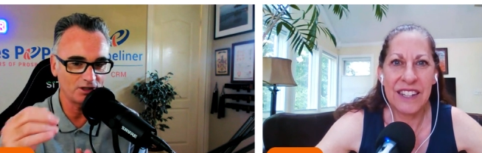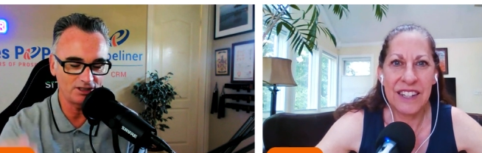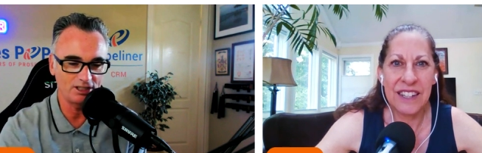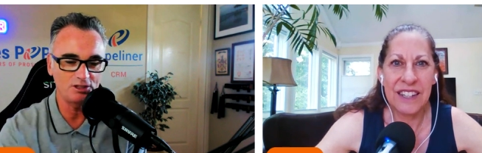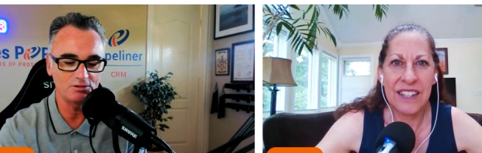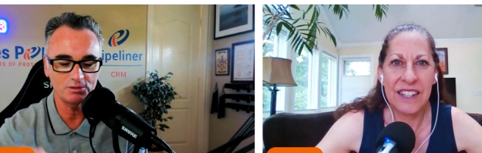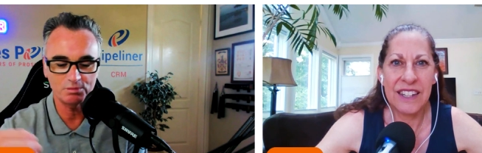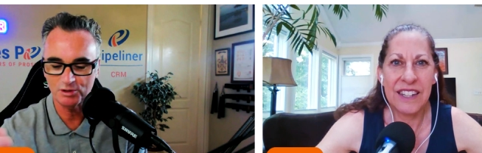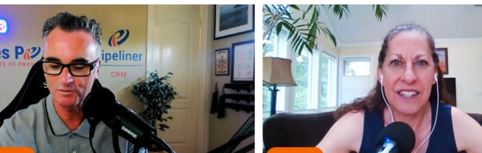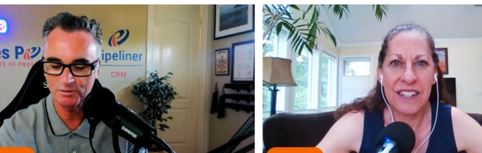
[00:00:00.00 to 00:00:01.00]
Speaker 1: continuous
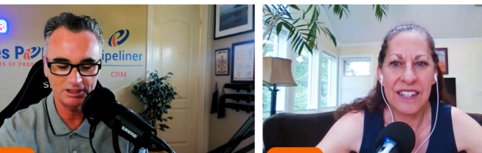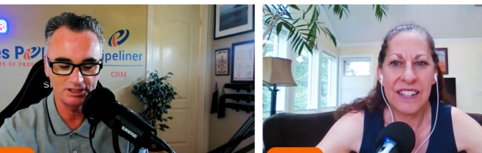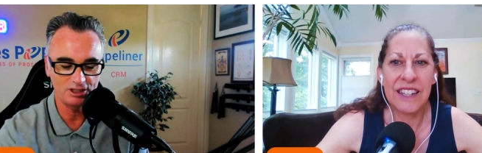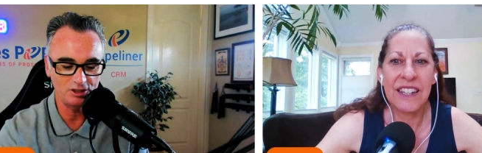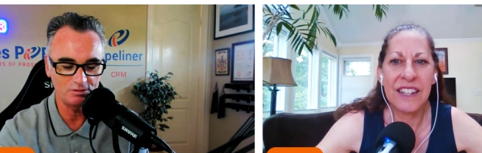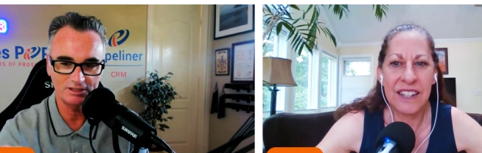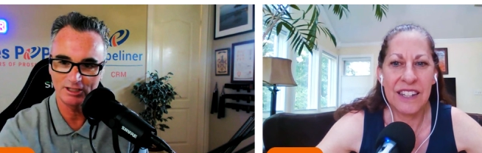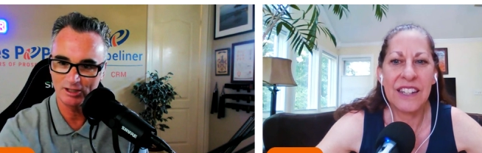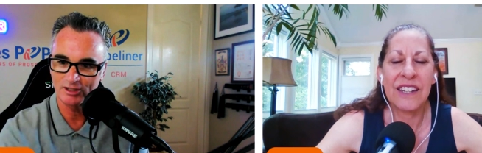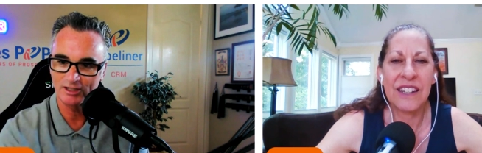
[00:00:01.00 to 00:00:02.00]
improvement continuous
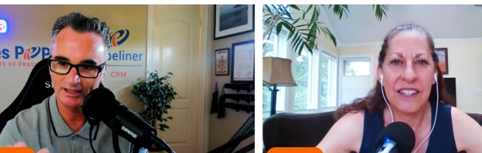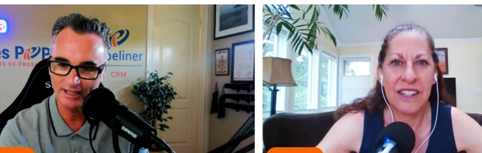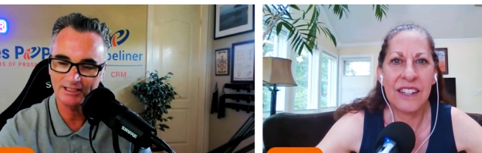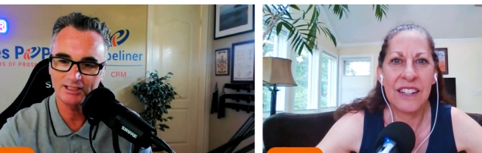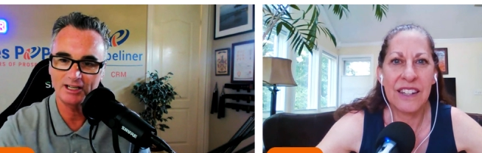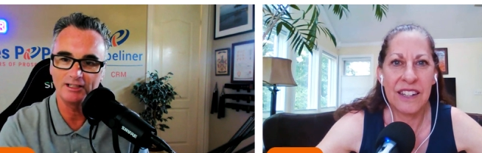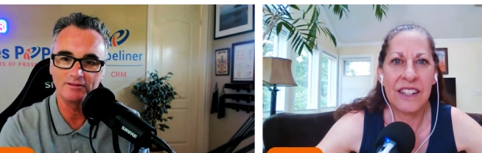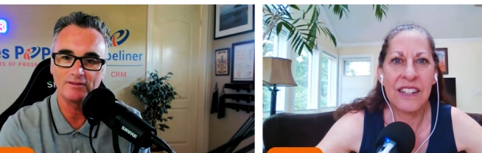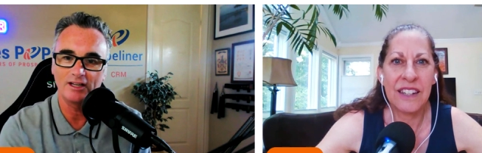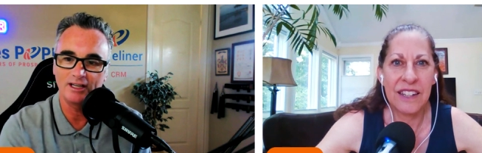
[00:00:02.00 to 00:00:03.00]
learning that kind
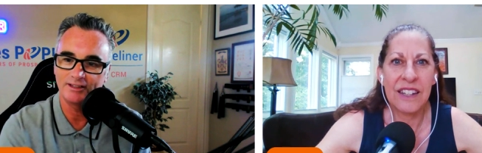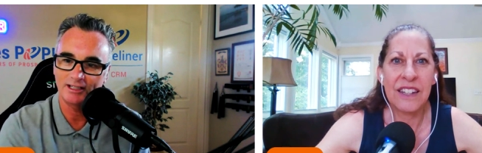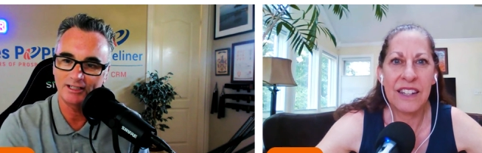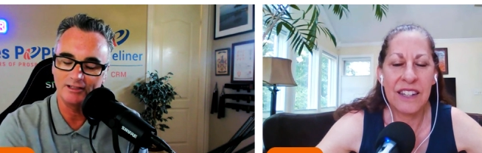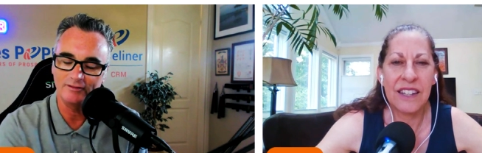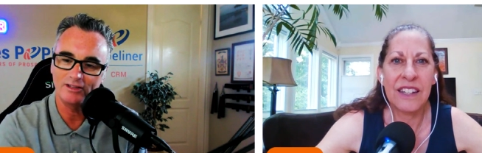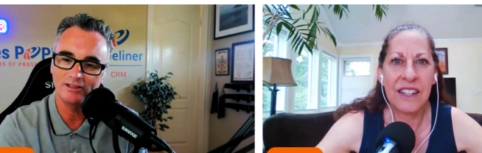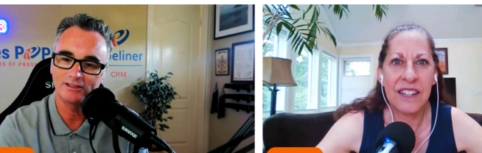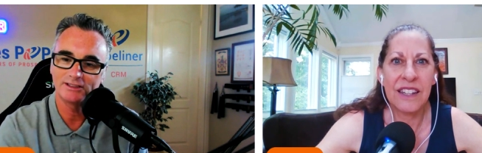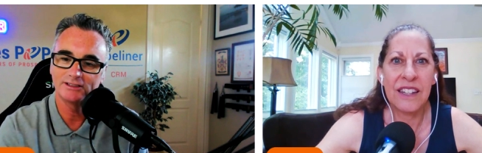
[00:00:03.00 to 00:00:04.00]
of uh, that kind of
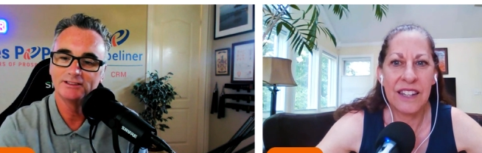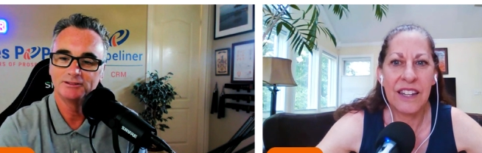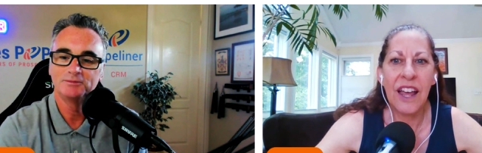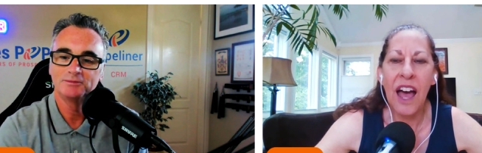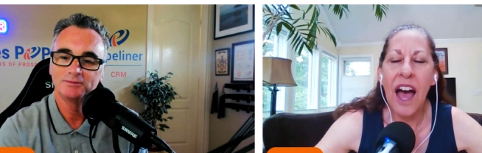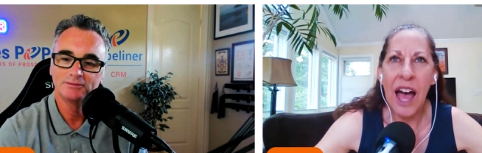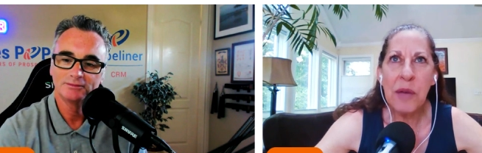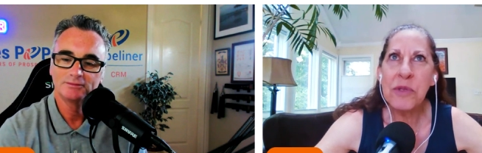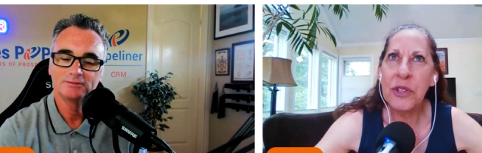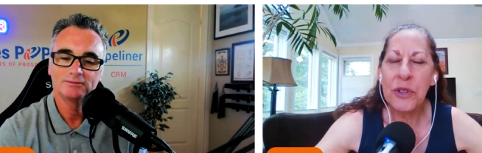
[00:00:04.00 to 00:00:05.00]
ethos
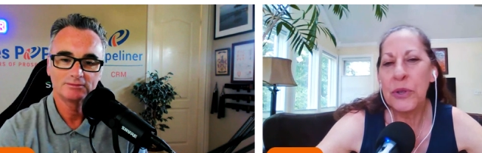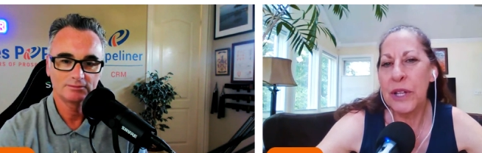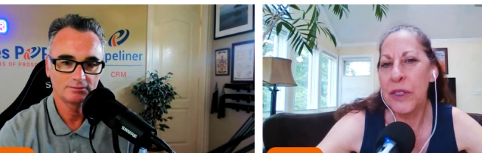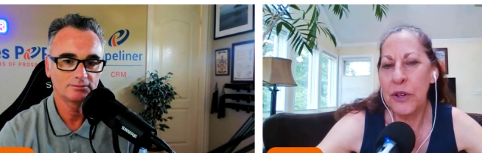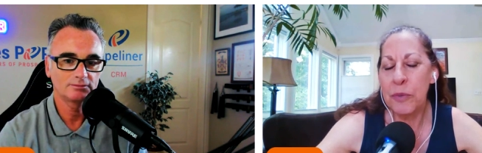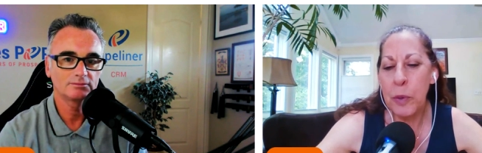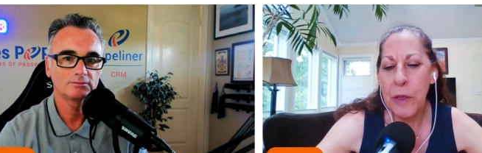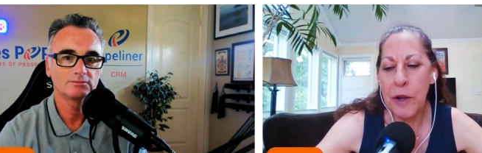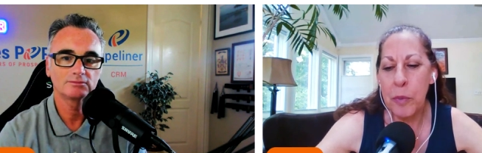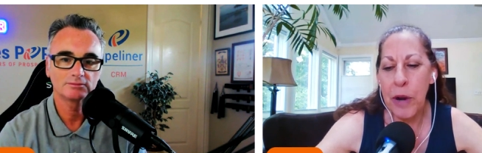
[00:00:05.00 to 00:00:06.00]
absolutely they're
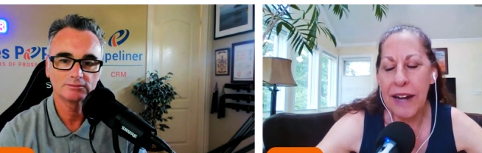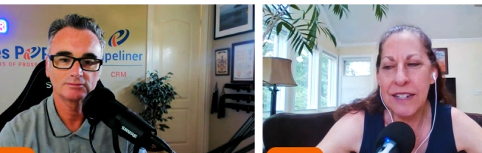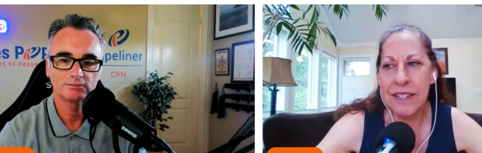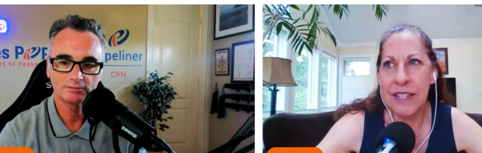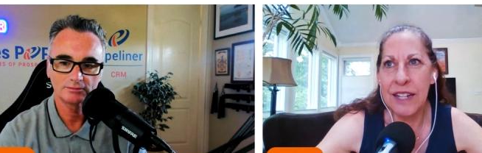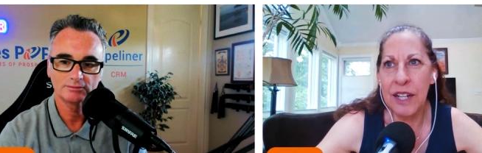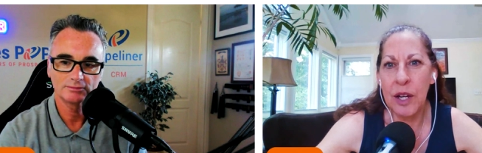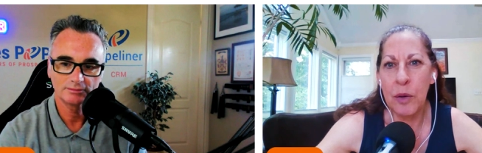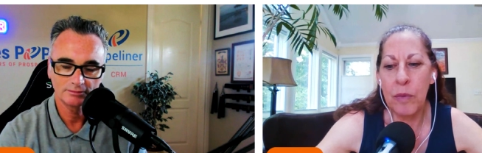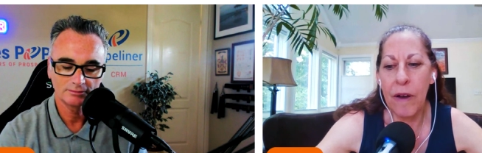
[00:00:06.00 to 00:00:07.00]
they're
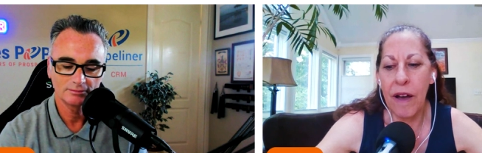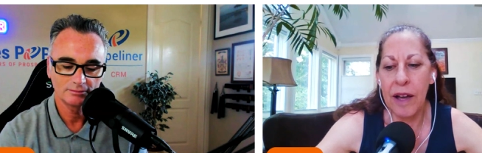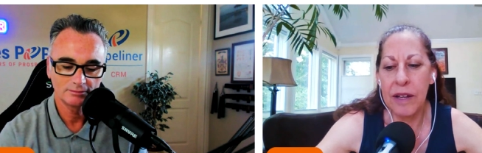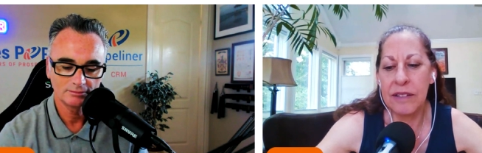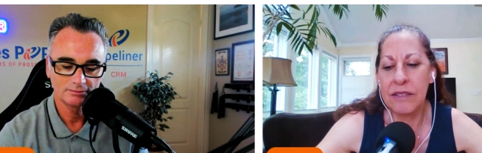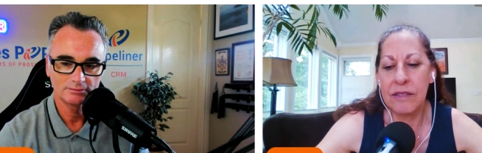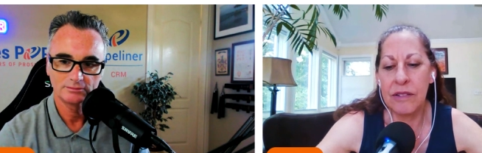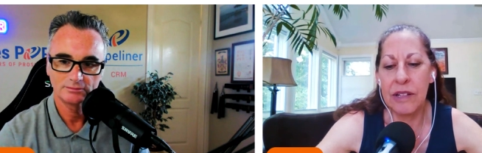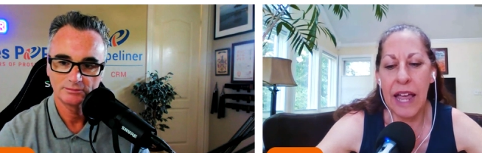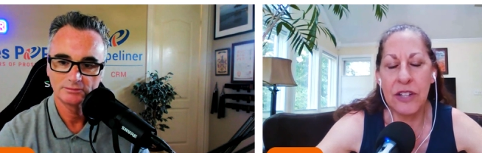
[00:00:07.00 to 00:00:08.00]
Speaker 2: practicing uh
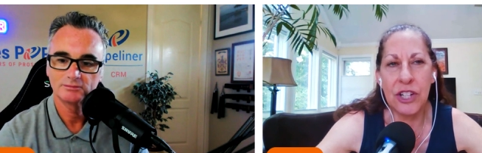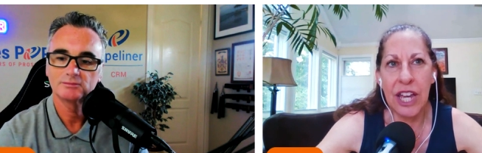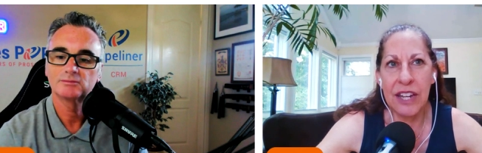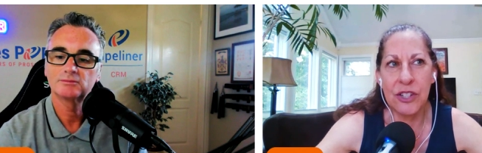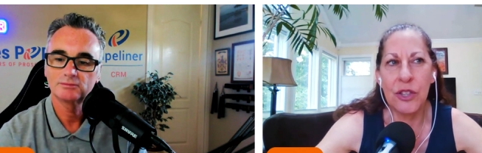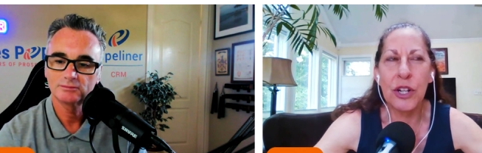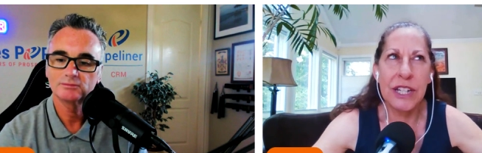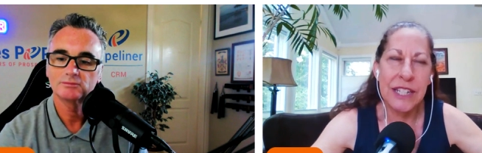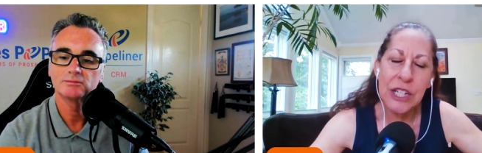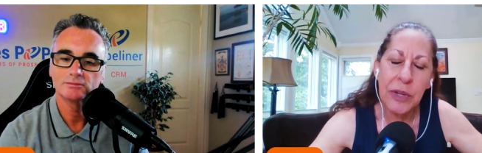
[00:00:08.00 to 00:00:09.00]
education they're
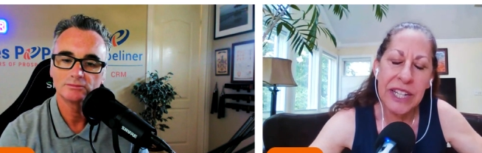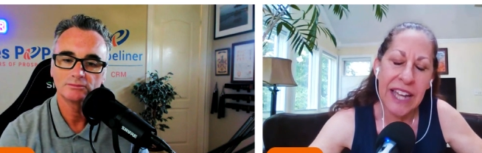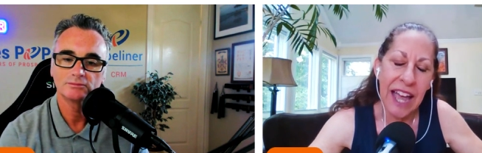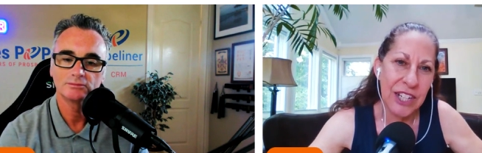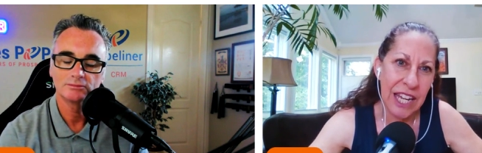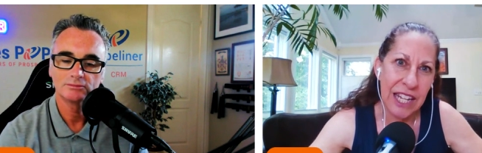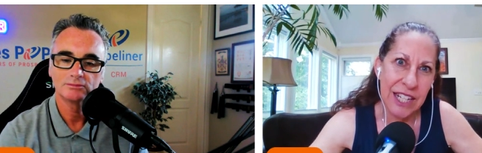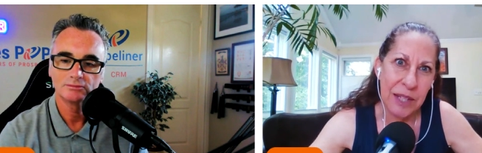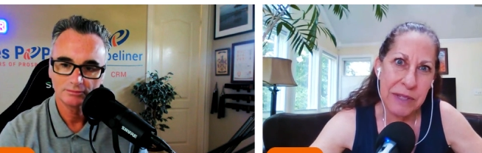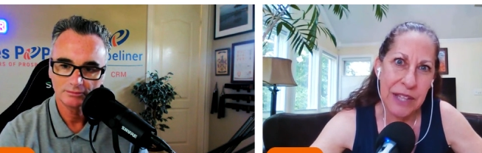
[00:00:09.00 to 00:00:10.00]
continually
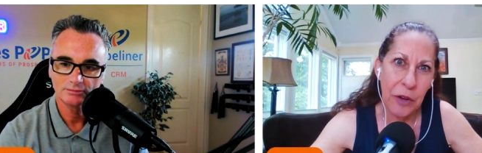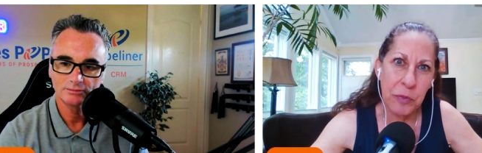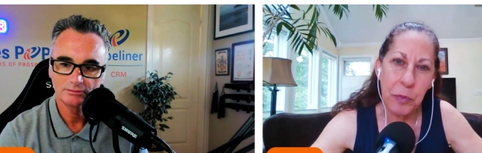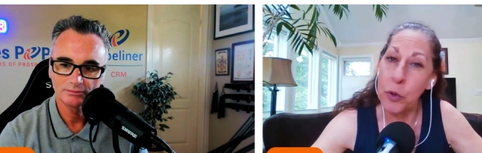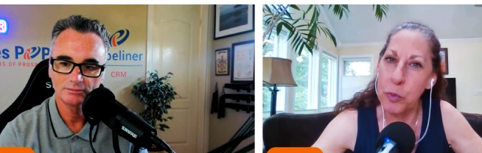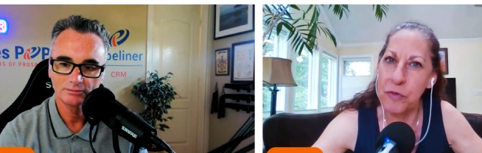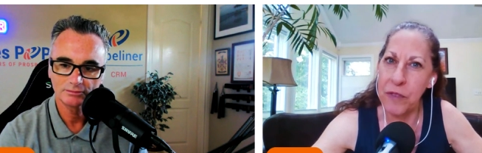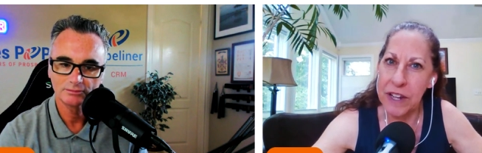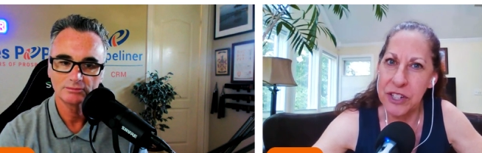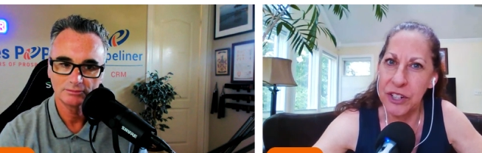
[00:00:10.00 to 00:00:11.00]
educating themselves both
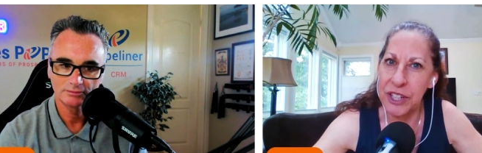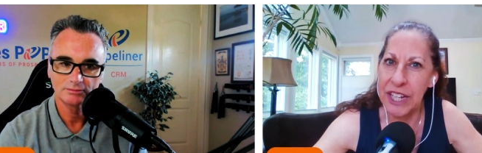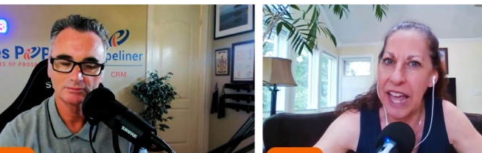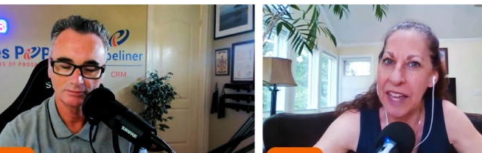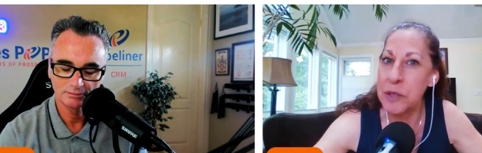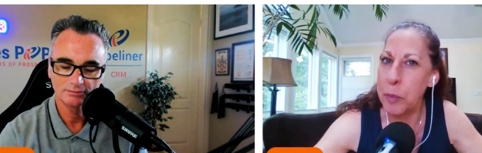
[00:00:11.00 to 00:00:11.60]
professionally and